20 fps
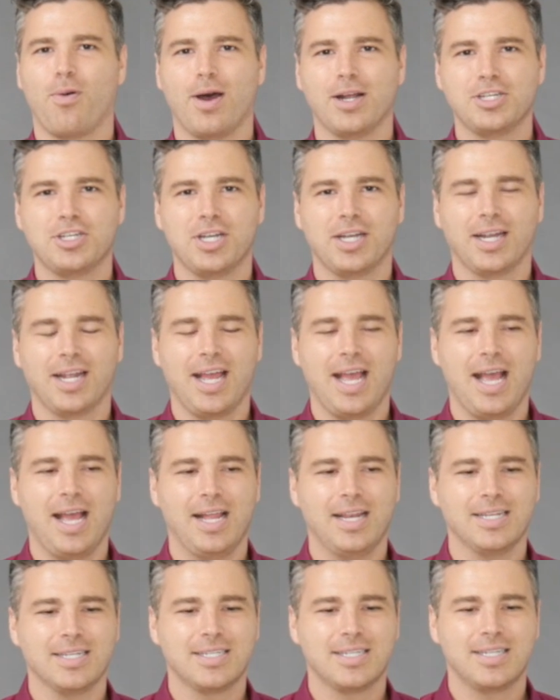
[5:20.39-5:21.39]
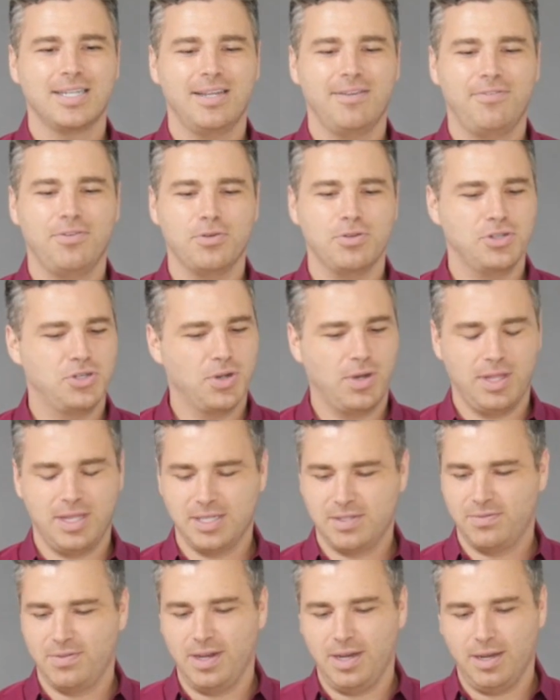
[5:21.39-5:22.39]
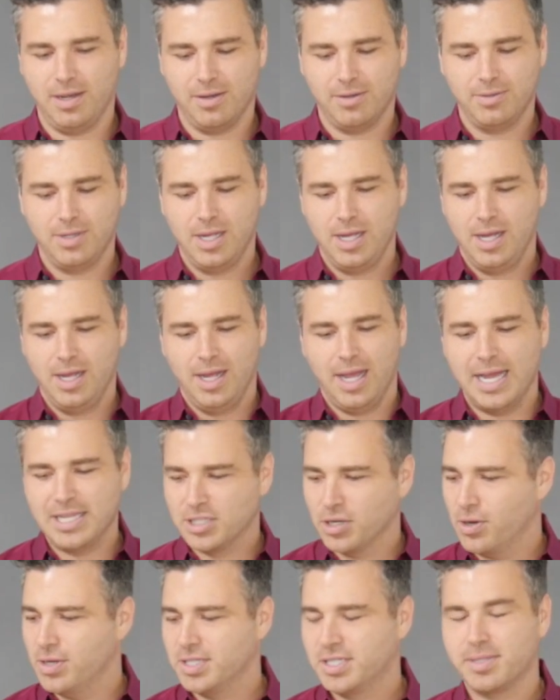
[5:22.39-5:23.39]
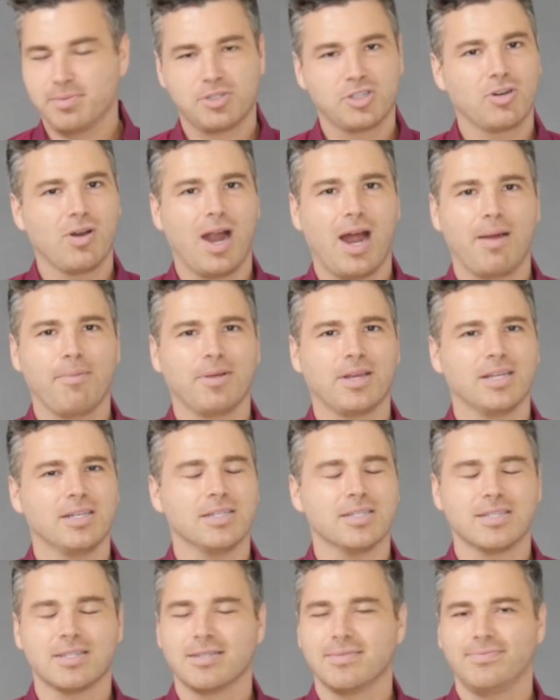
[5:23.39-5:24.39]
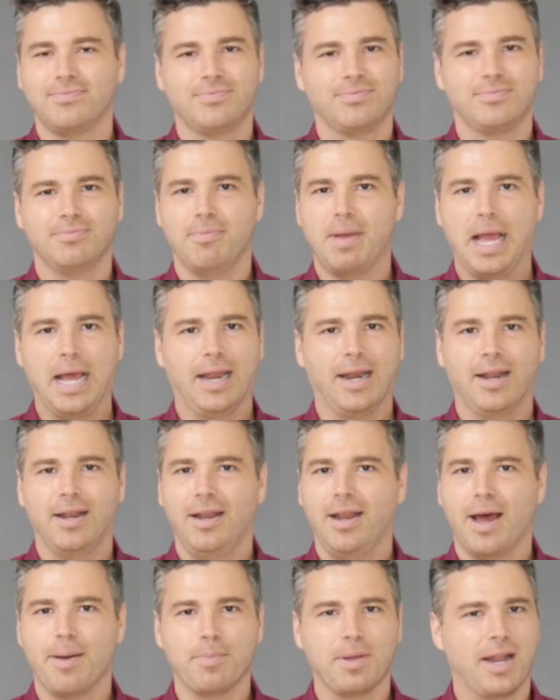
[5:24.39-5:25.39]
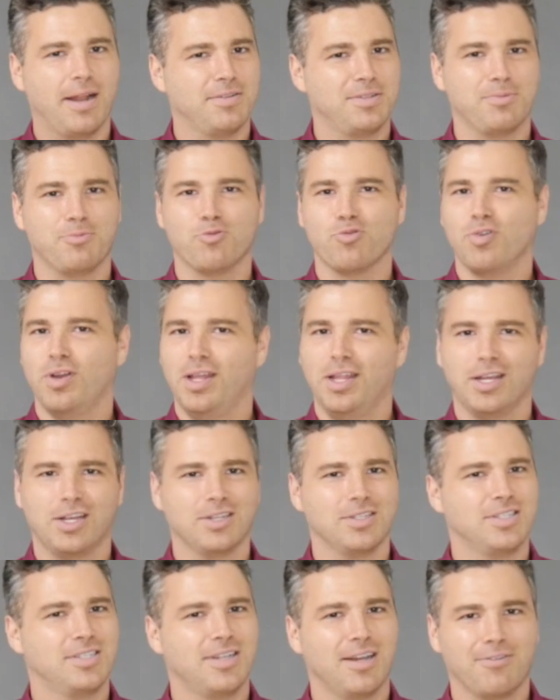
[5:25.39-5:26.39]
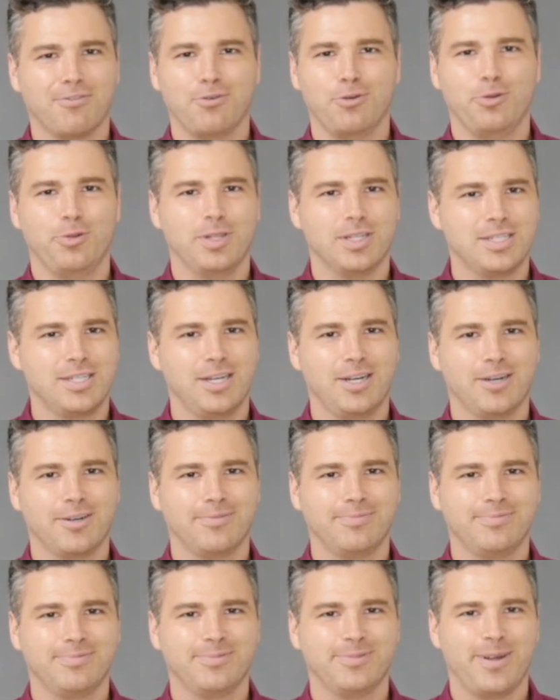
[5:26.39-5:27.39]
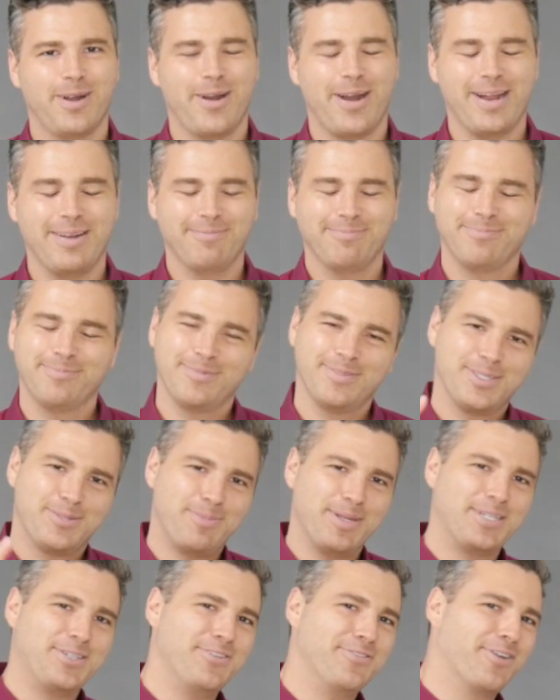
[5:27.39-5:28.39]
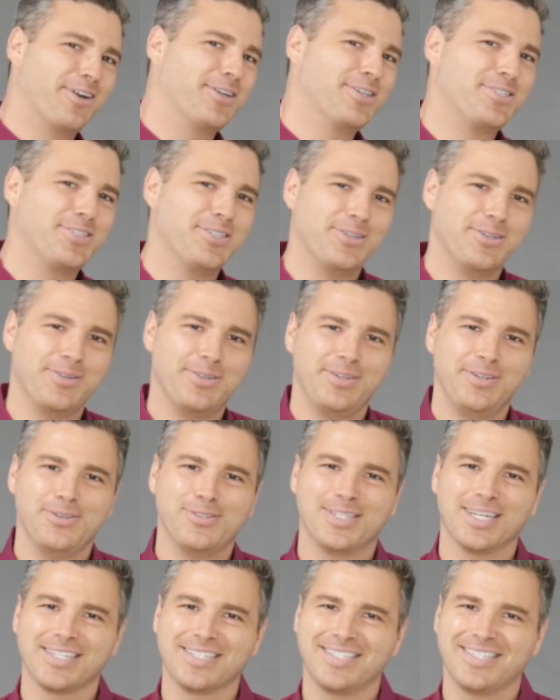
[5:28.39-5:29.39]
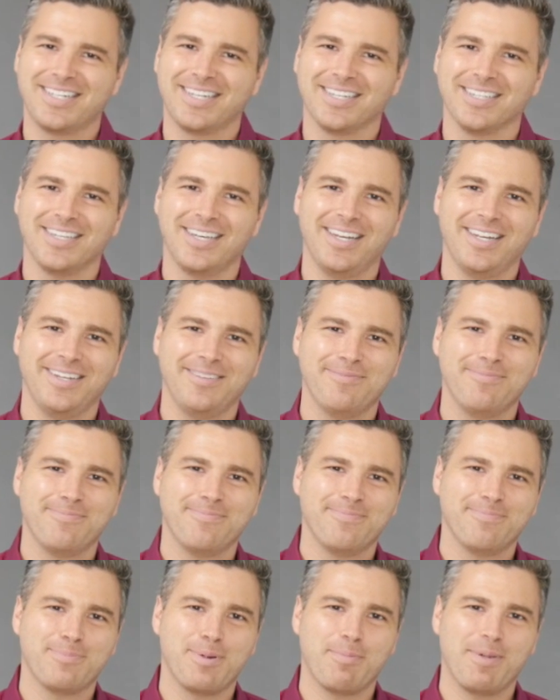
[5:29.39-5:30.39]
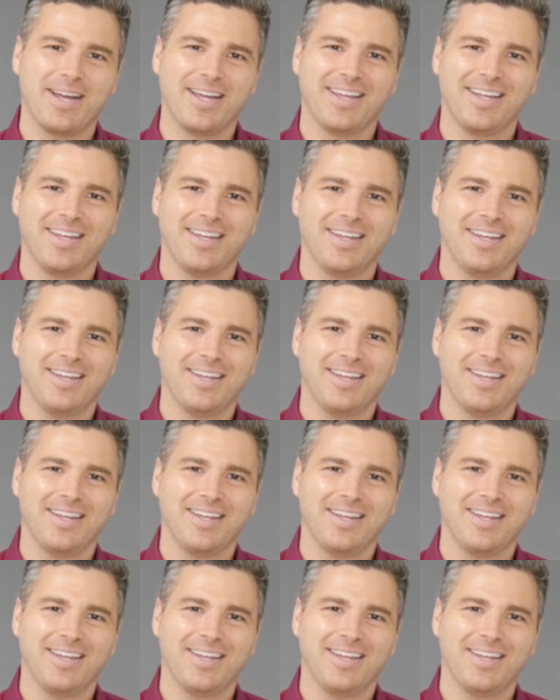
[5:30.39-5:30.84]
watching. And if you enjoyed this video, as always, subscribe because, man, I'm going to have some really good stuff for you this year. All right. Speak to you very soon, you sexy single lady. Bye-bye.